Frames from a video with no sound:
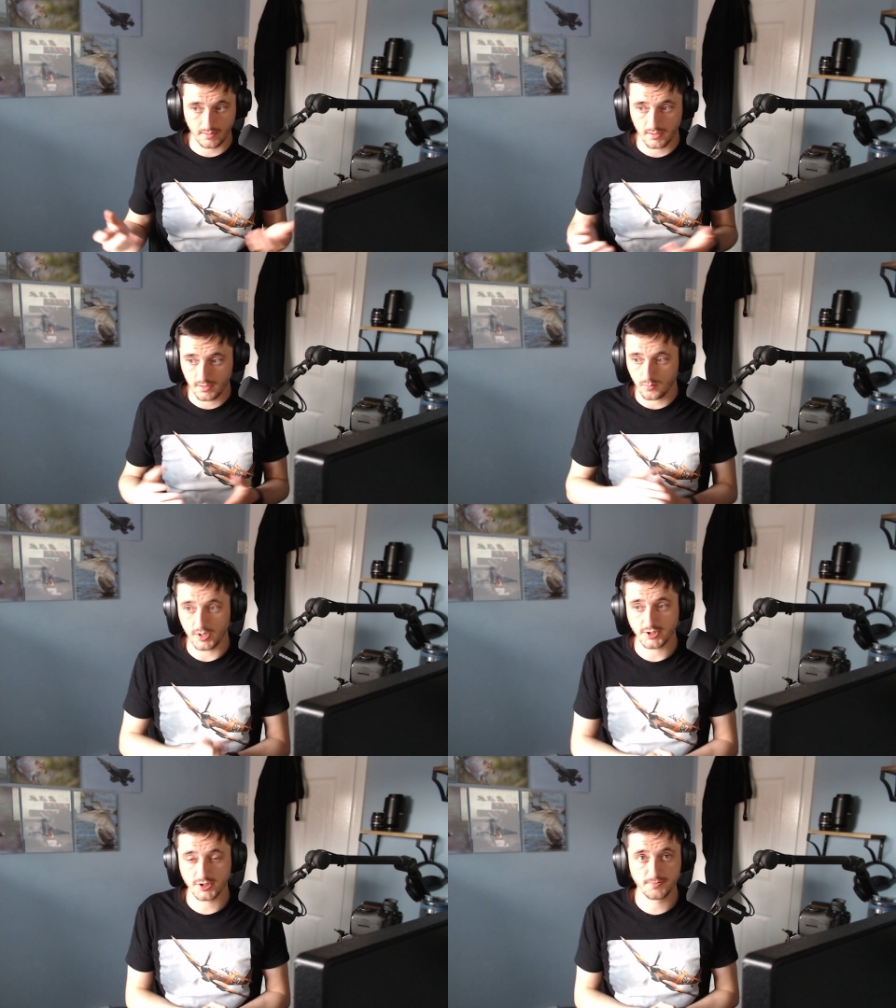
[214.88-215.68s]

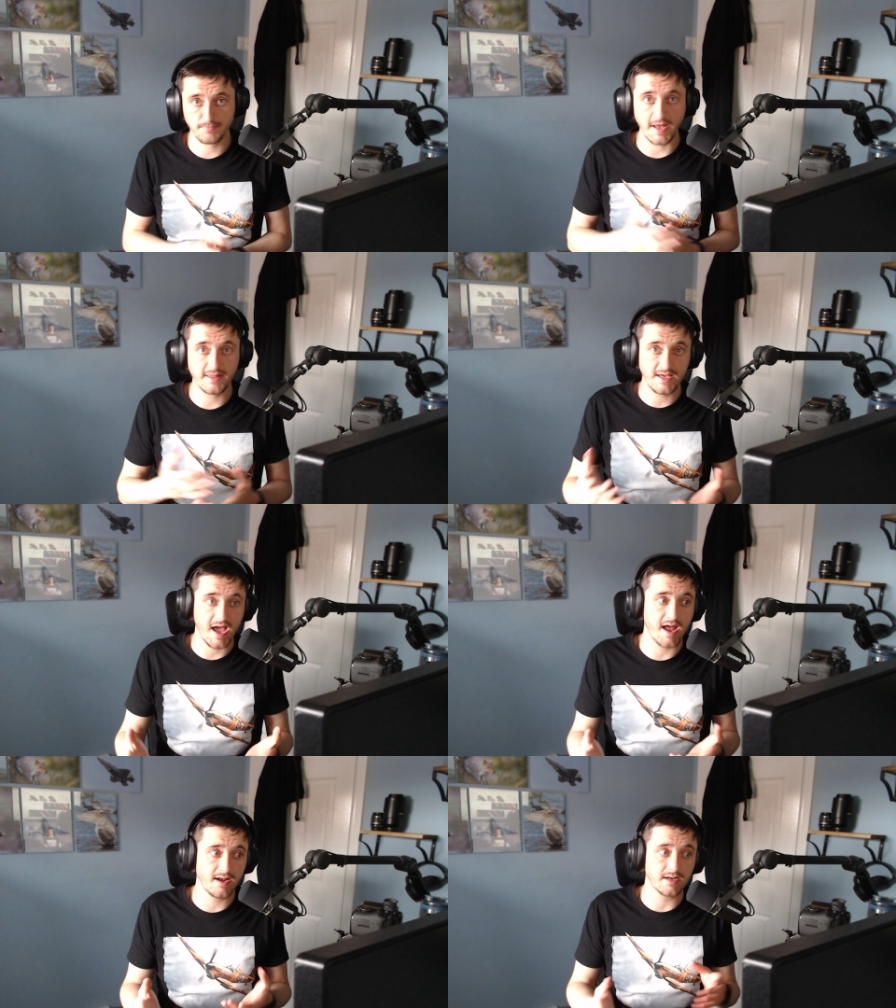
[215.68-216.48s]
Which, in the
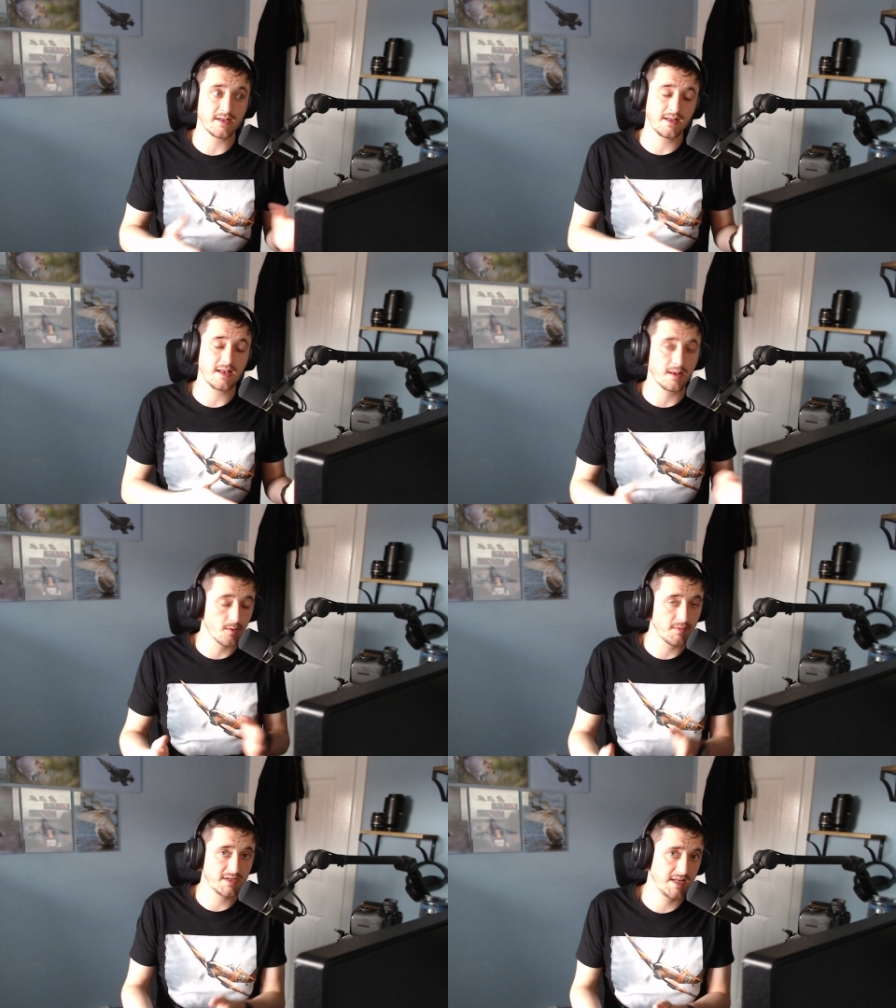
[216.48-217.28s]
end, I didn't end up
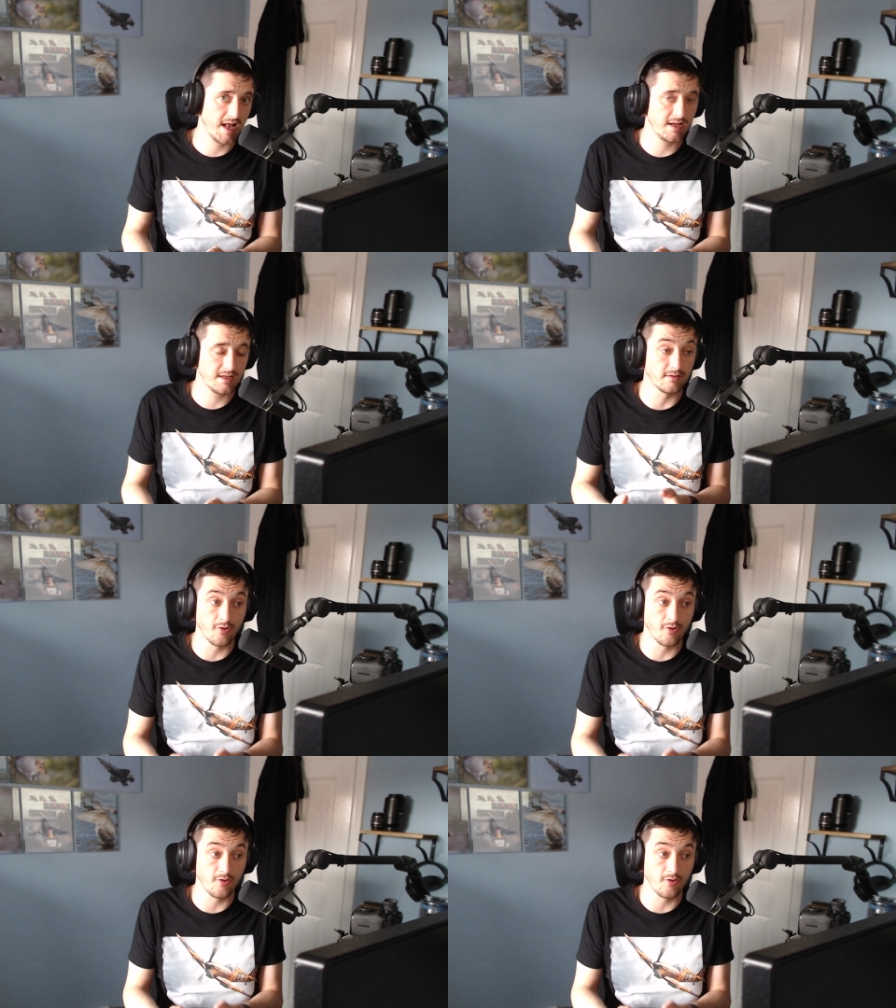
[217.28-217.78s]
missing anything,